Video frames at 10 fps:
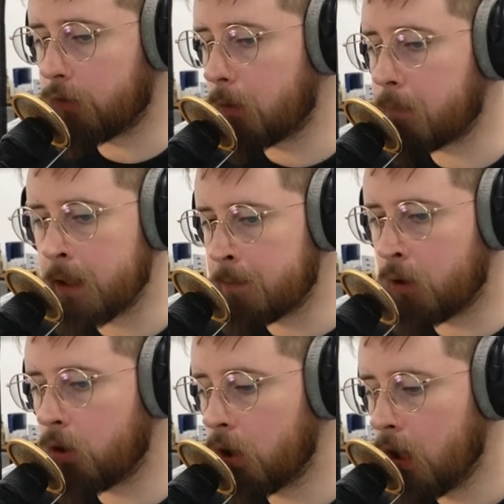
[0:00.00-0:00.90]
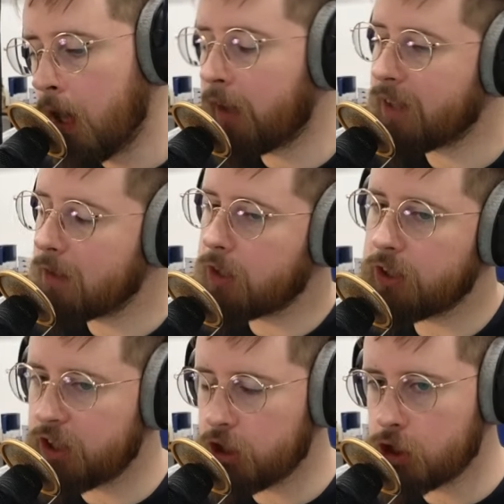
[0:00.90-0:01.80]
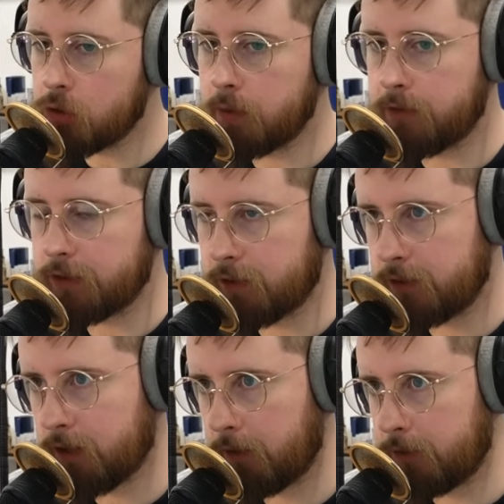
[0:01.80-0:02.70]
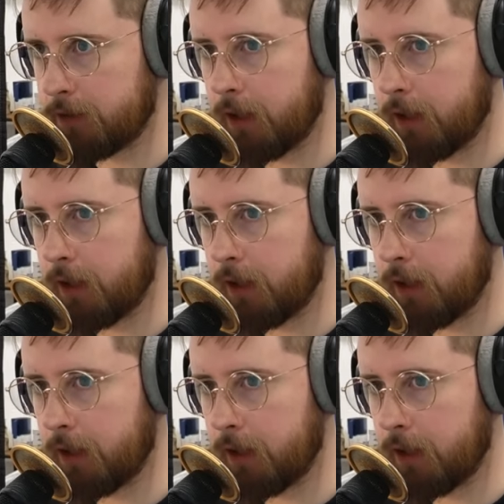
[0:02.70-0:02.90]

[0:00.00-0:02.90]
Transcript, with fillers: you. People, I think that the issue with this stuff is